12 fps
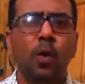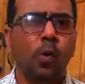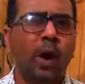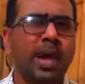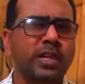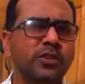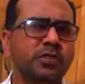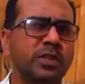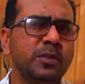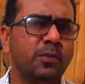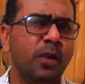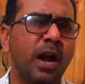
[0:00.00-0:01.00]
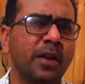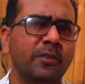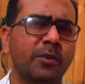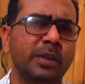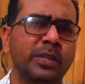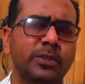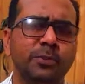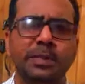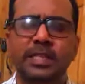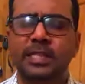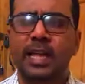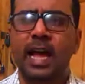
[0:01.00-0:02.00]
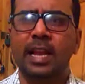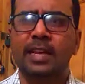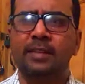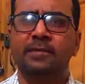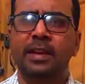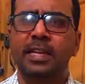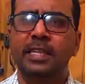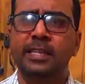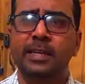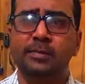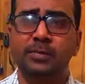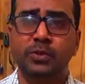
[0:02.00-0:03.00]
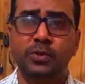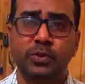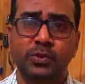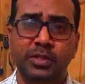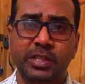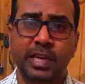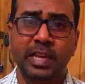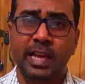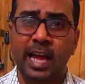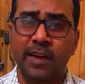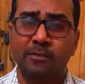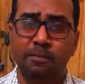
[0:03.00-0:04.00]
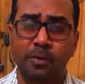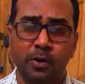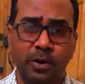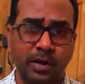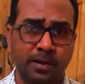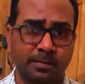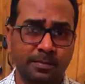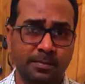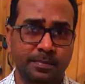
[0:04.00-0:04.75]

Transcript: Why do we want women to be silent when it comes to choosing a life partner?